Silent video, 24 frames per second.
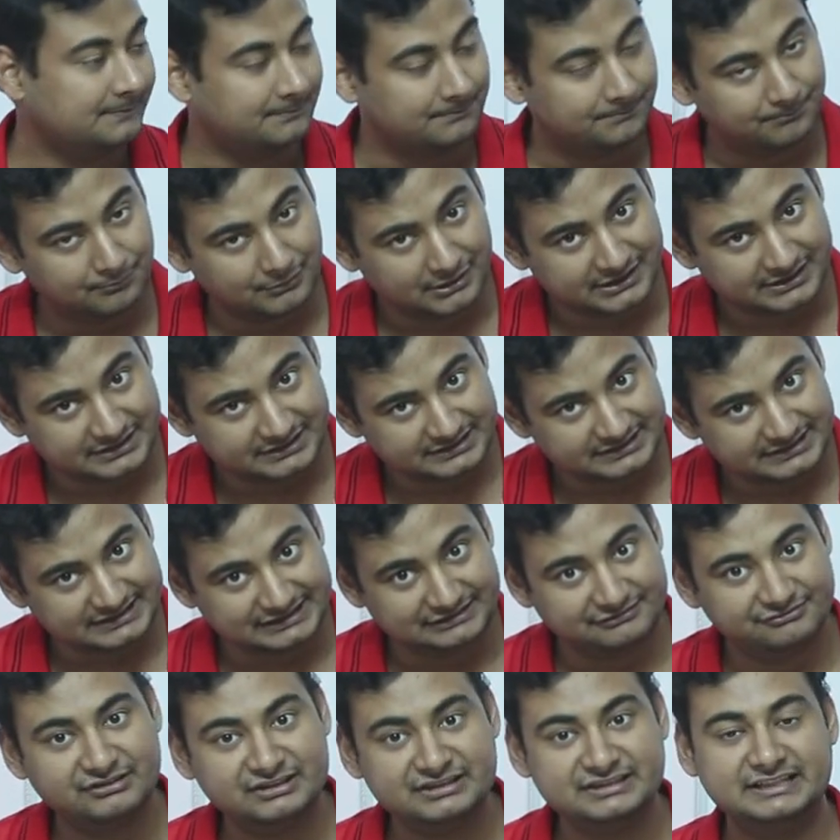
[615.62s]
but
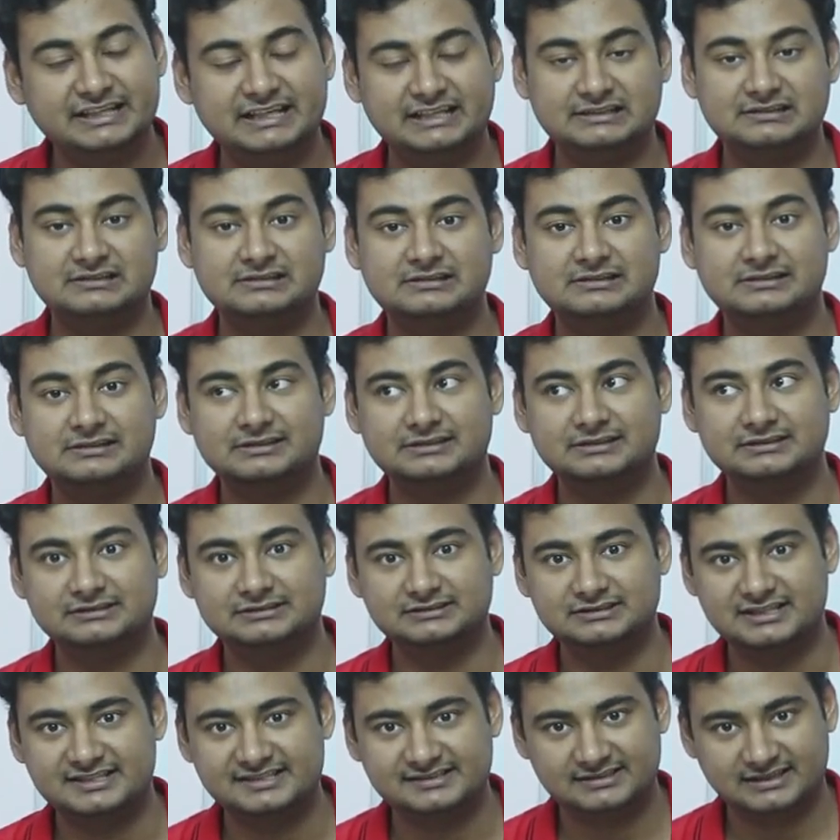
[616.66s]
even then,
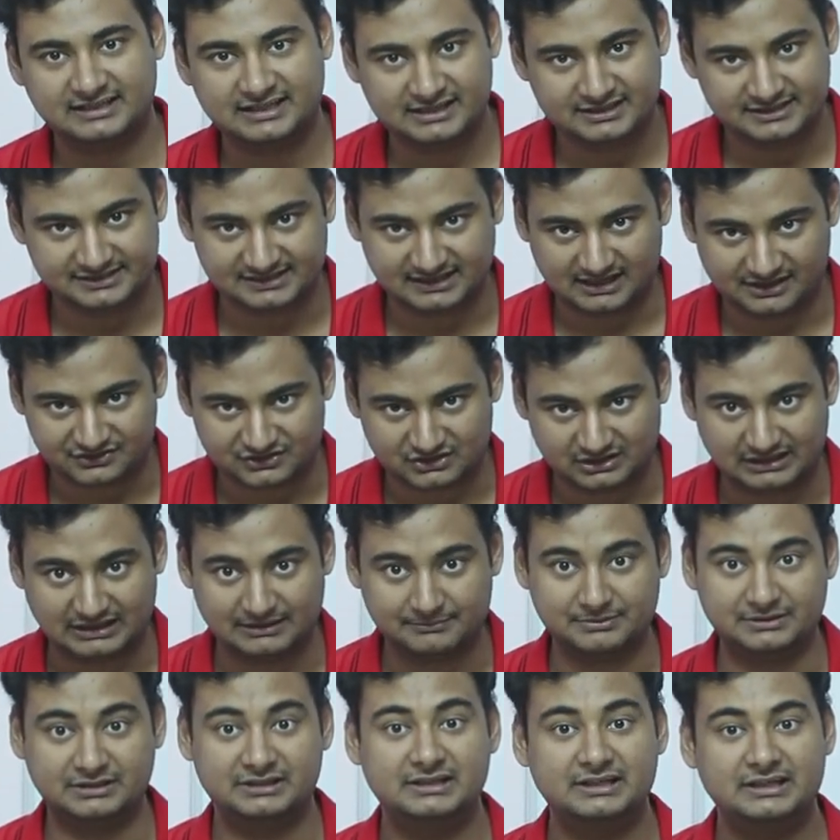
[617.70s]
the second disaster
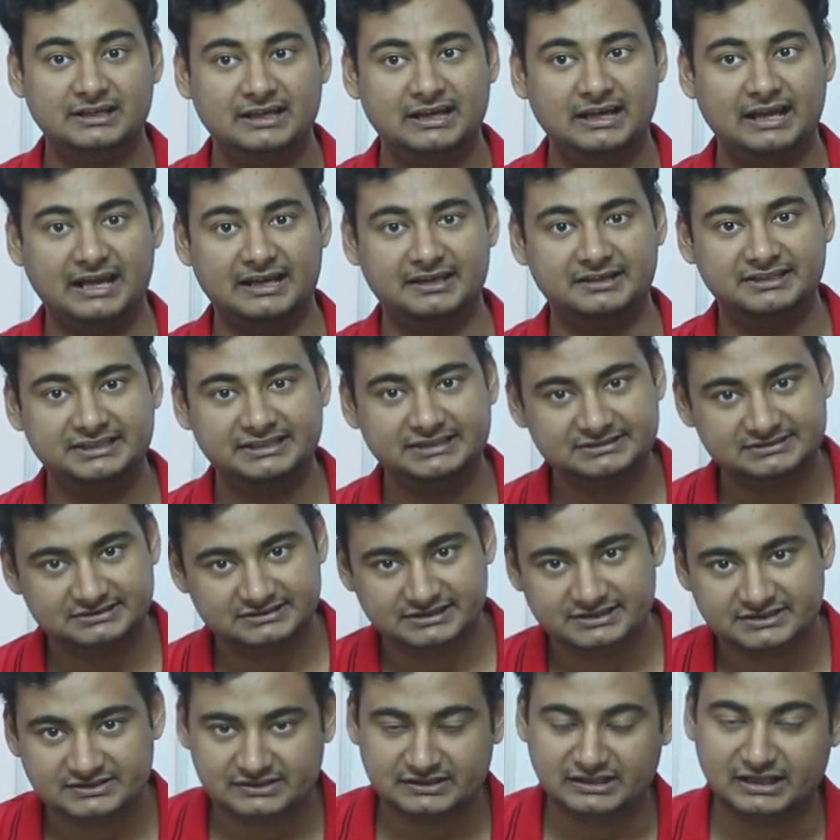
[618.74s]
happened. And in
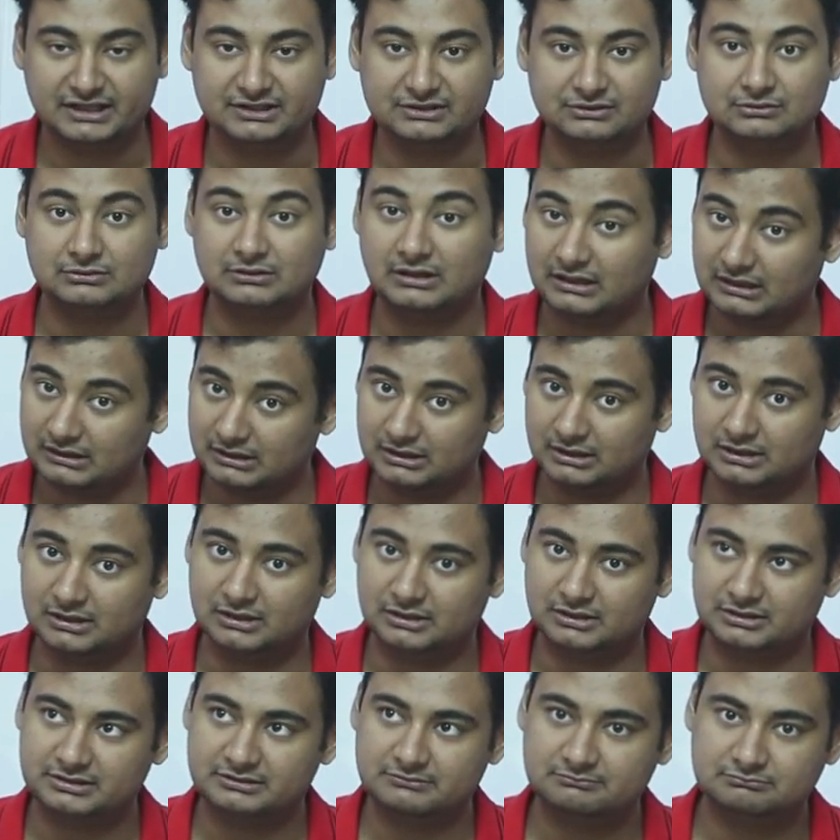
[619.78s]
this scenario,
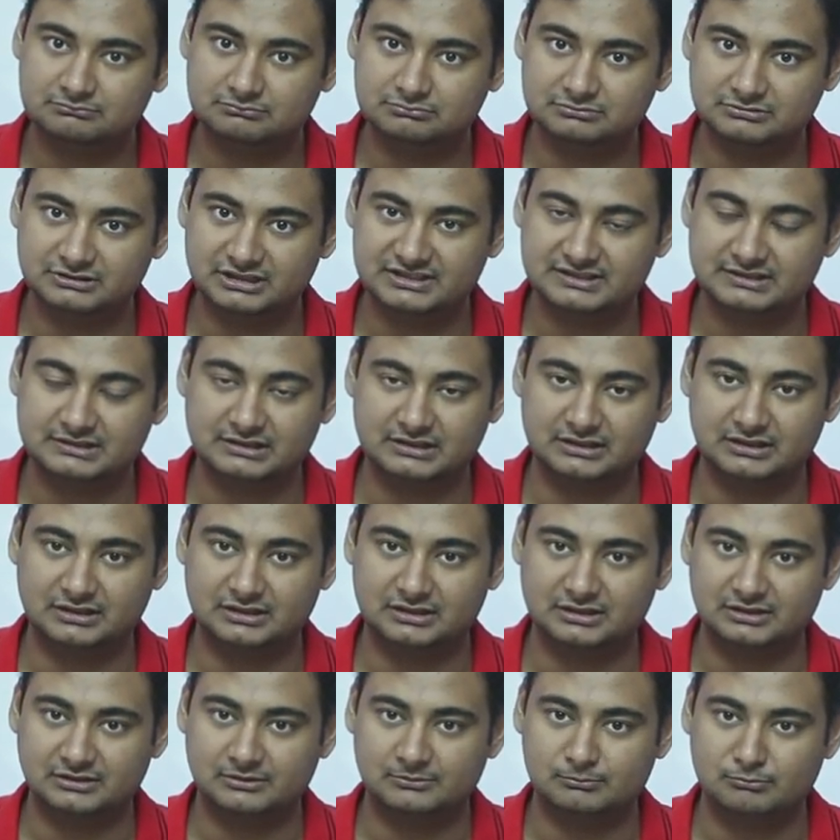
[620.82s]
uh, this
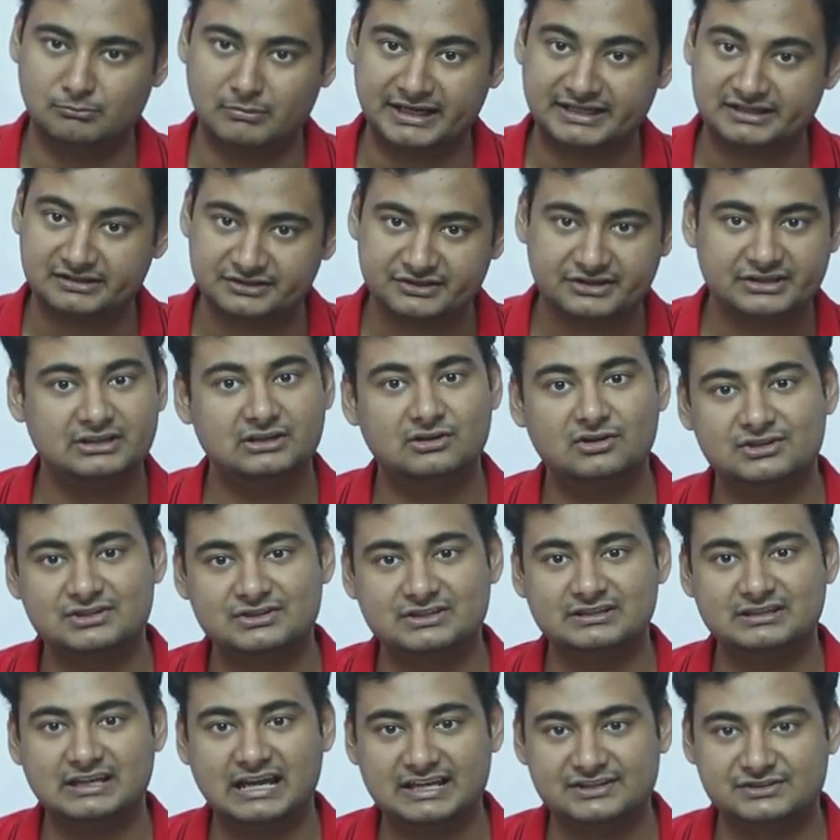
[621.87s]
uh, my country
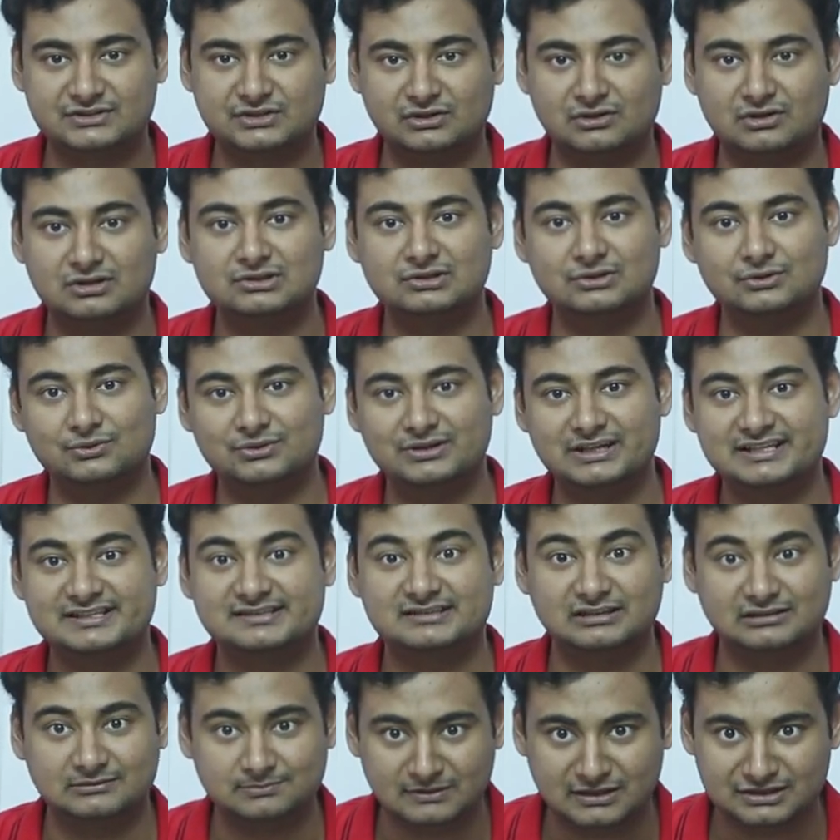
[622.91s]
lost an astronaut known as
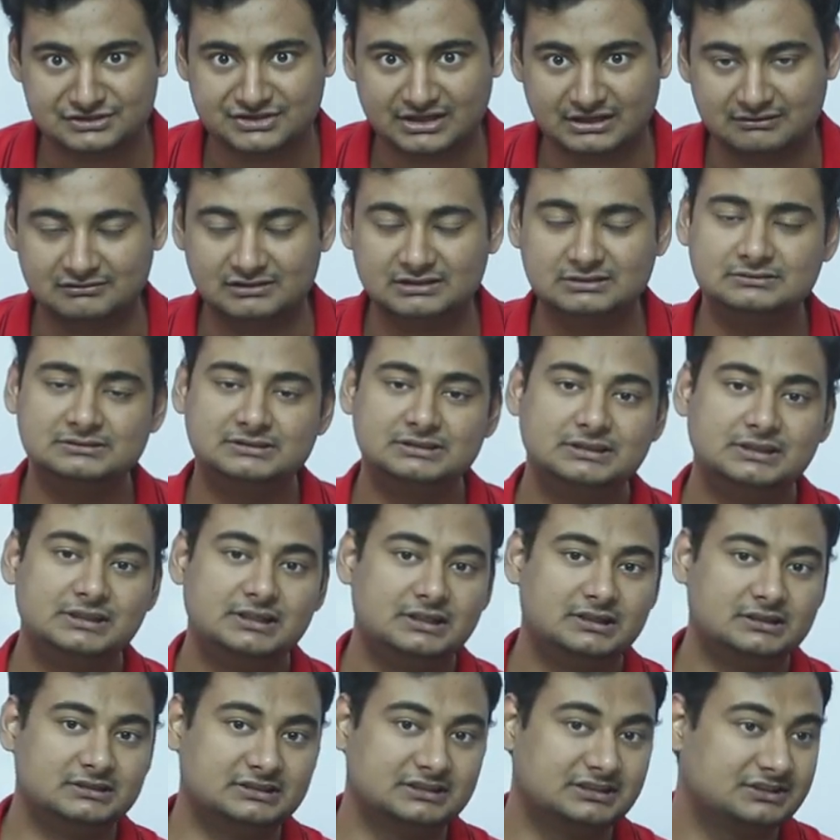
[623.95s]
Kalpana Chawla,
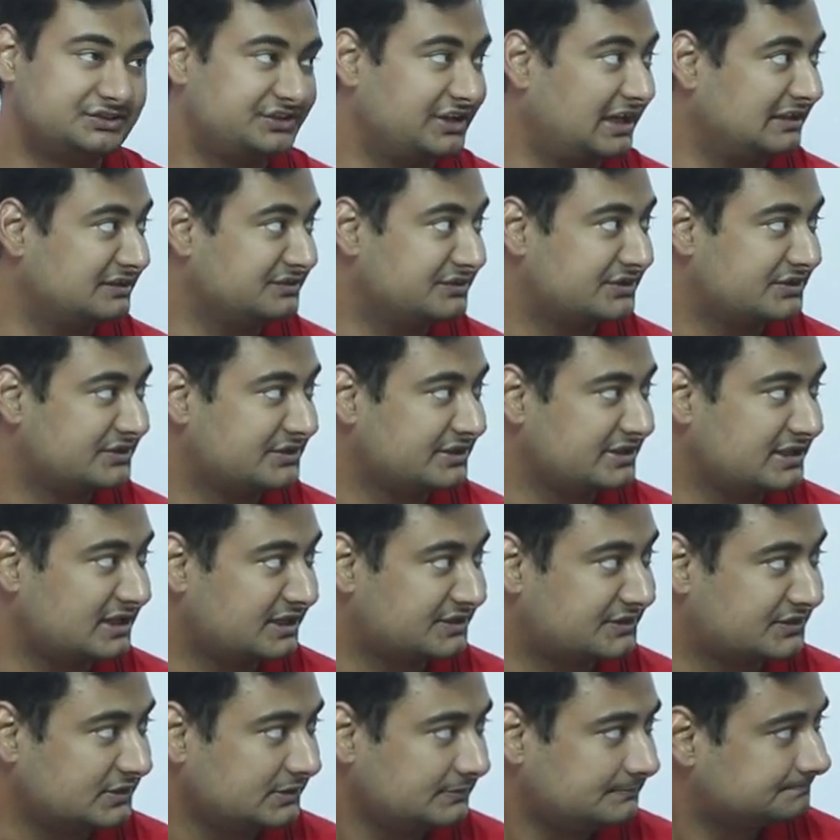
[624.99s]
the Challenger
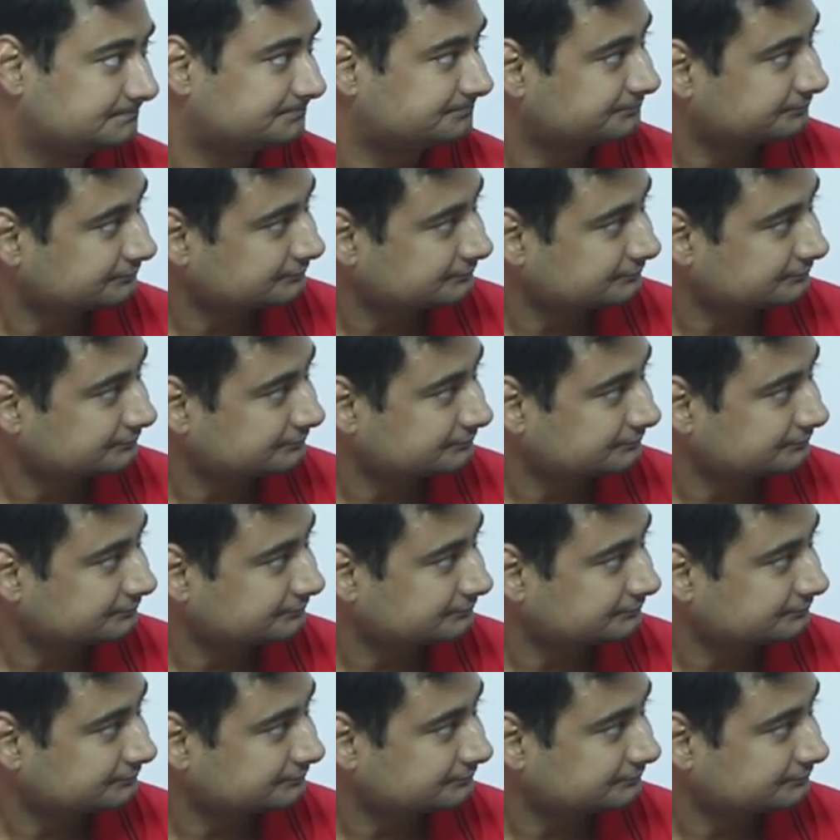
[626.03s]
disaster.